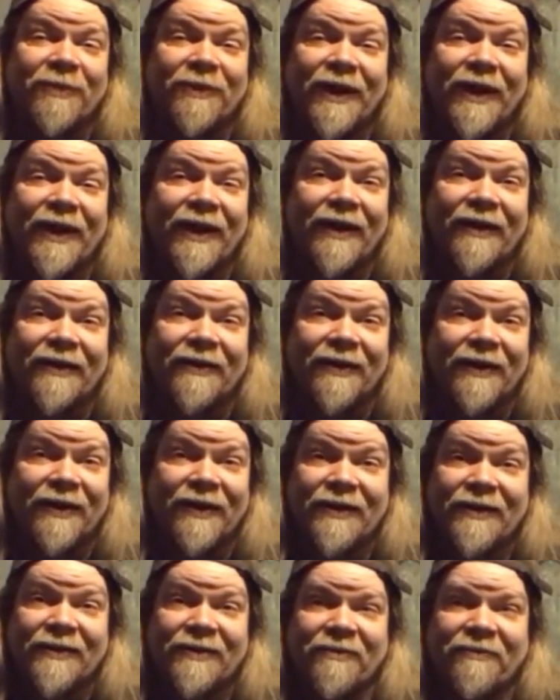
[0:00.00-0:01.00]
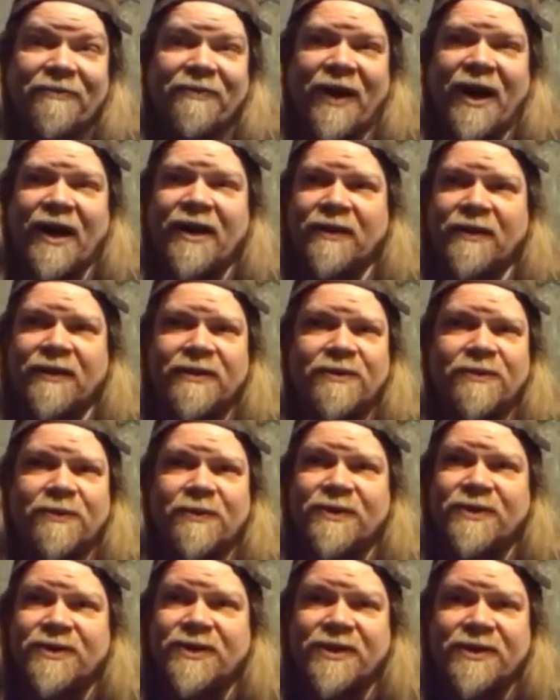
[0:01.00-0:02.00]
and the violence
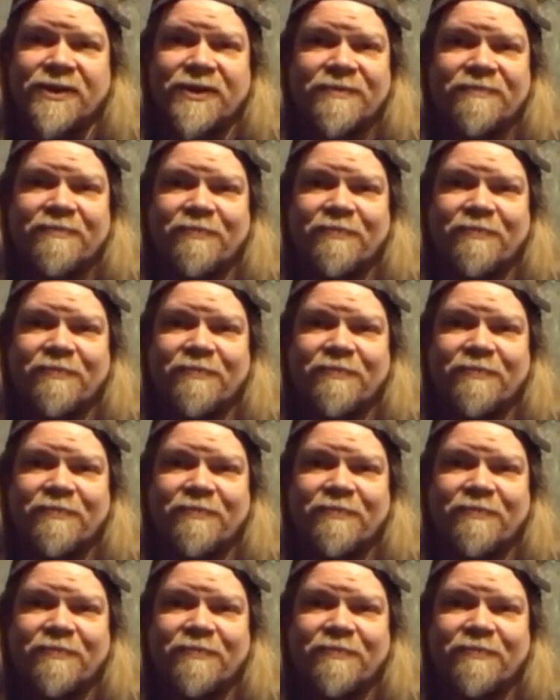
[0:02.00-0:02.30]
was just